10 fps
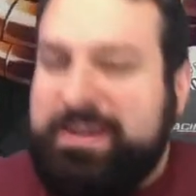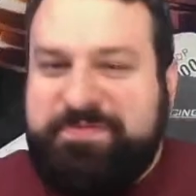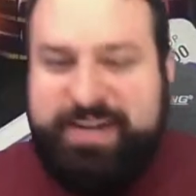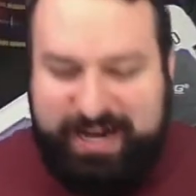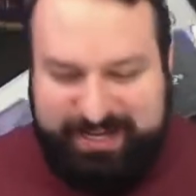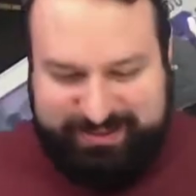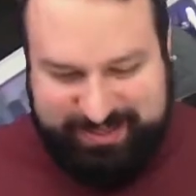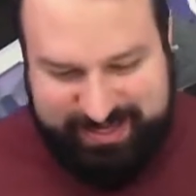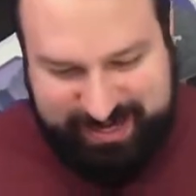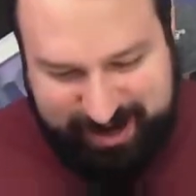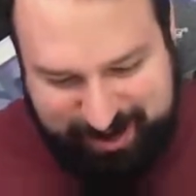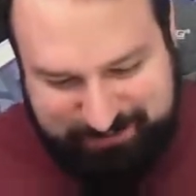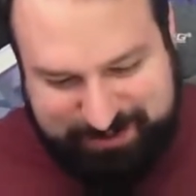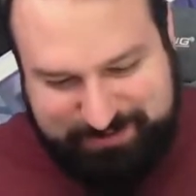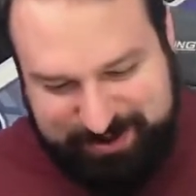got the
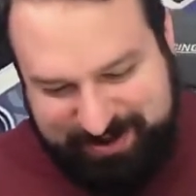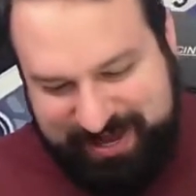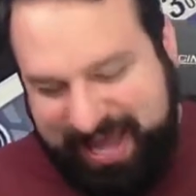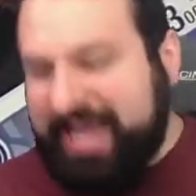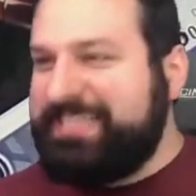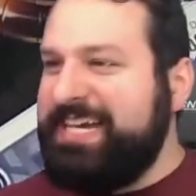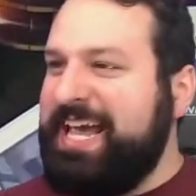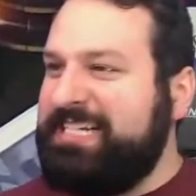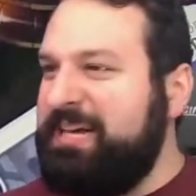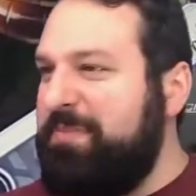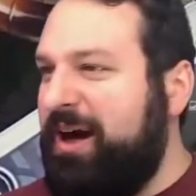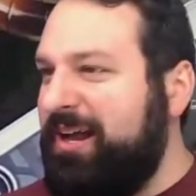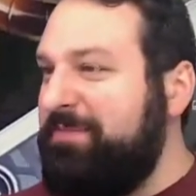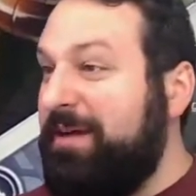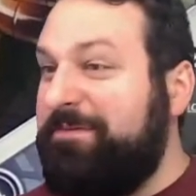Omnimon X
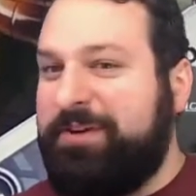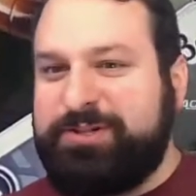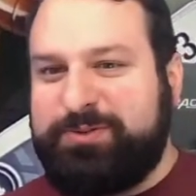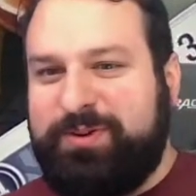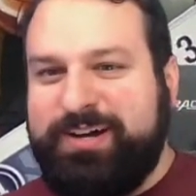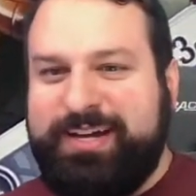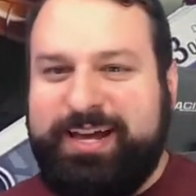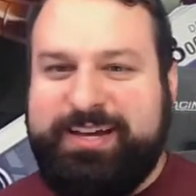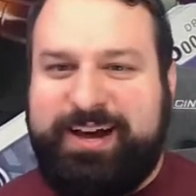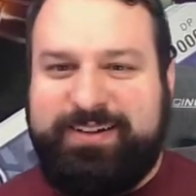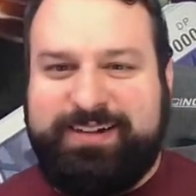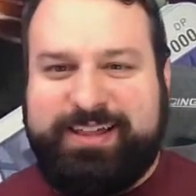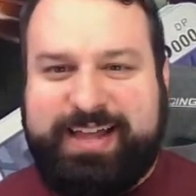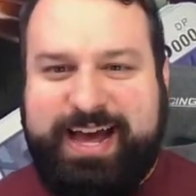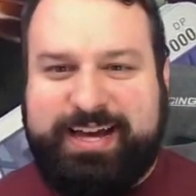antibody, my first one, and not only
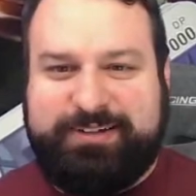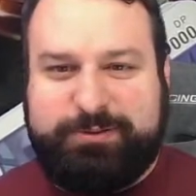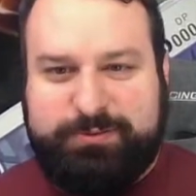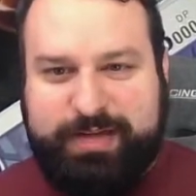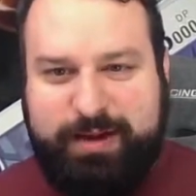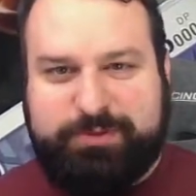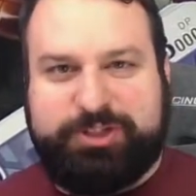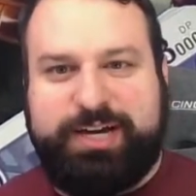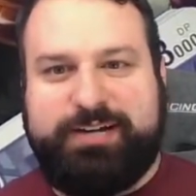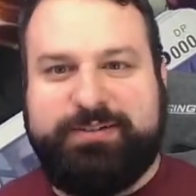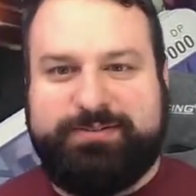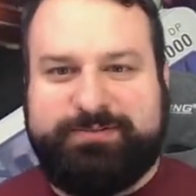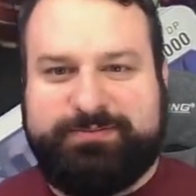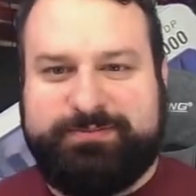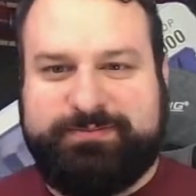that, ooh, camera shake.
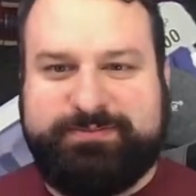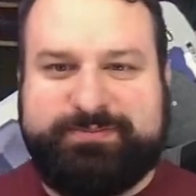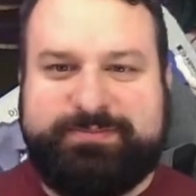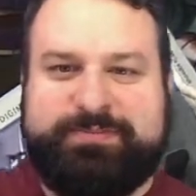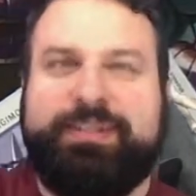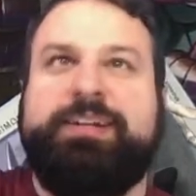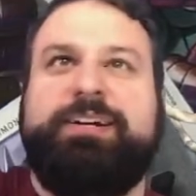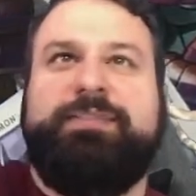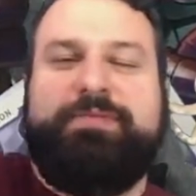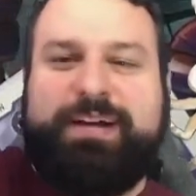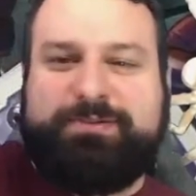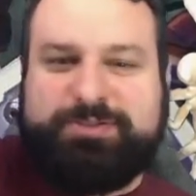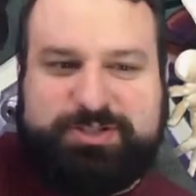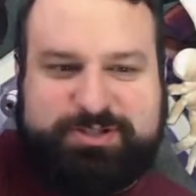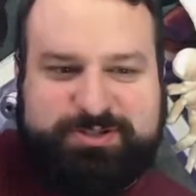In fact, we'll
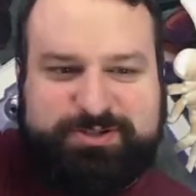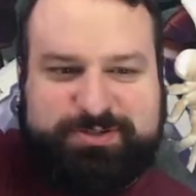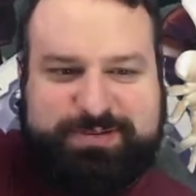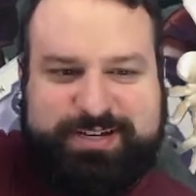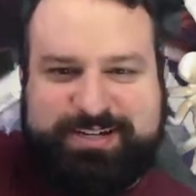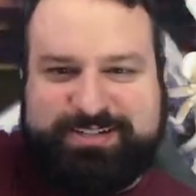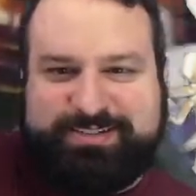just zoom in.